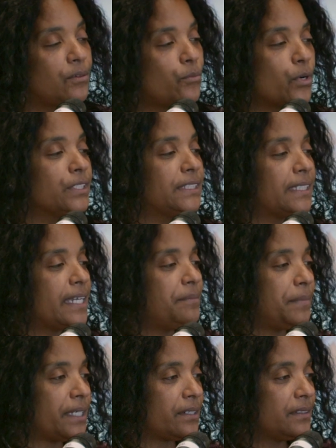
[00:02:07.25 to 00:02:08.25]
worst
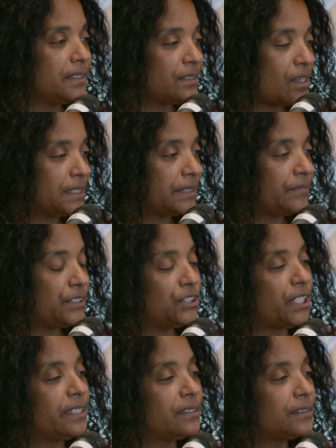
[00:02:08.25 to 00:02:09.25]
nightmare, the loss of a
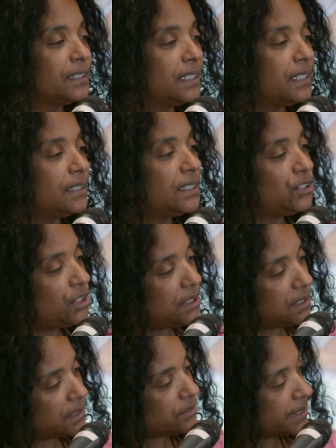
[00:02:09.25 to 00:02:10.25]
child, that she
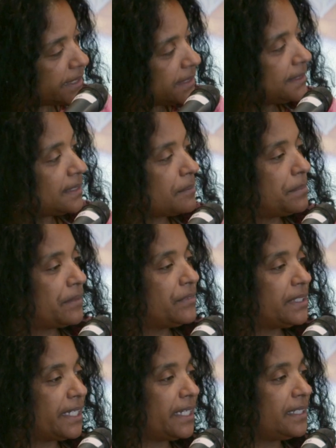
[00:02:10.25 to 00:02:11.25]
still gets up
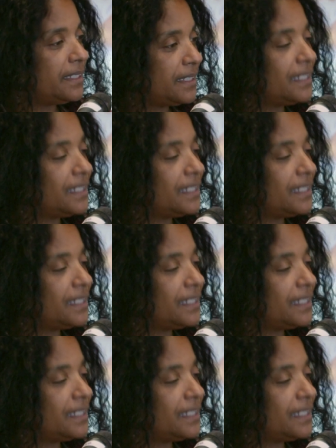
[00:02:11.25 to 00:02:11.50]
every day.